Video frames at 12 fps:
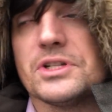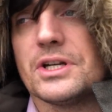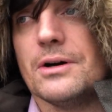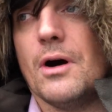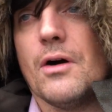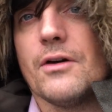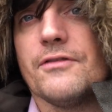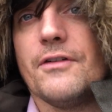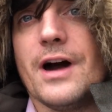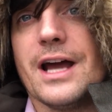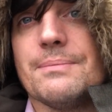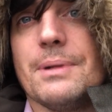was uh,
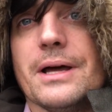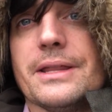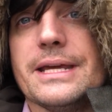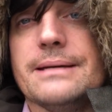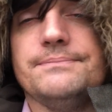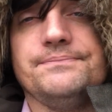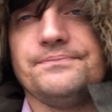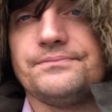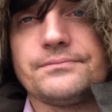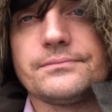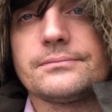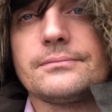horrified by the
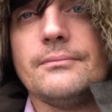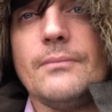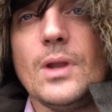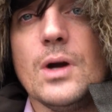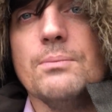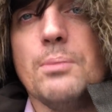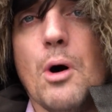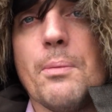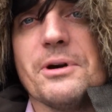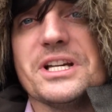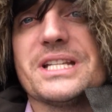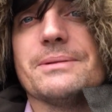
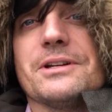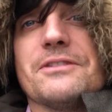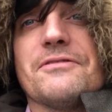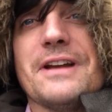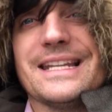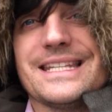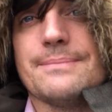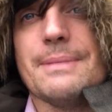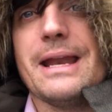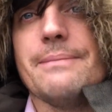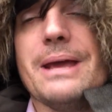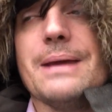pauperism that afflicted
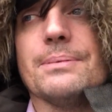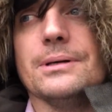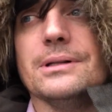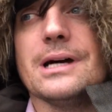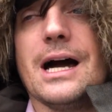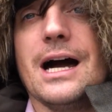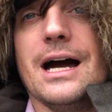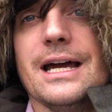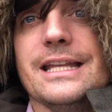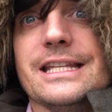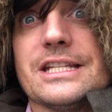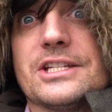many people uh,
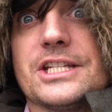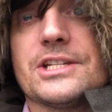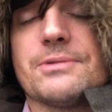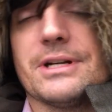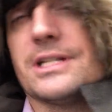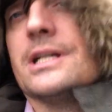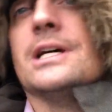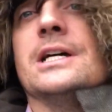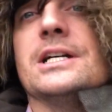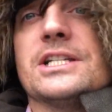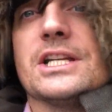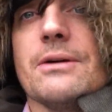in this district,
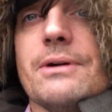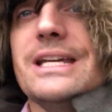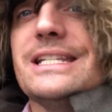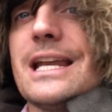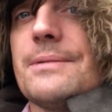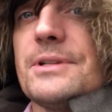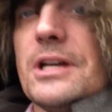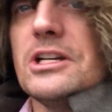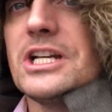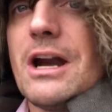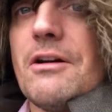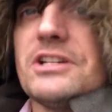so he set up his own
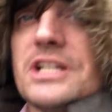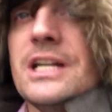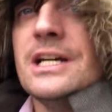charity.